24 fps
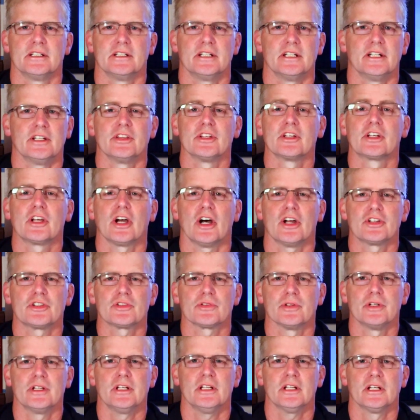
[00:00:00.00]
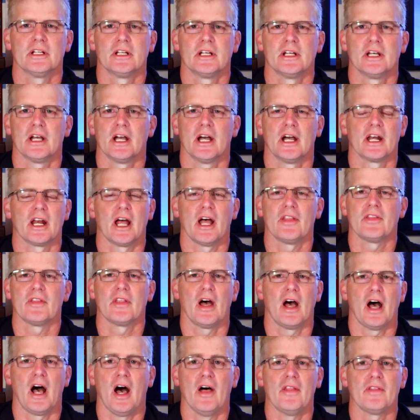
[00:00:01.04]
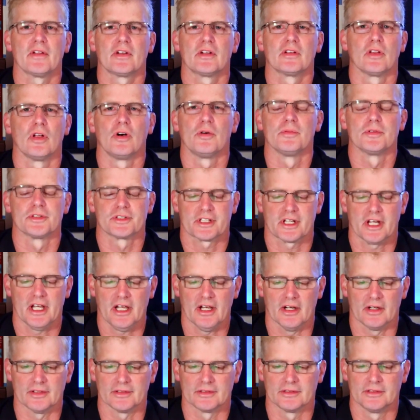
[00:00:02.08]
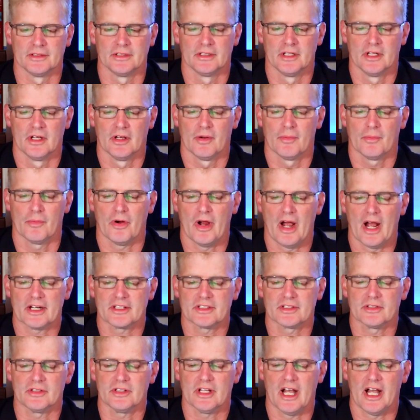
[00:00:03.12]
in the country and on, on the global scale. Practical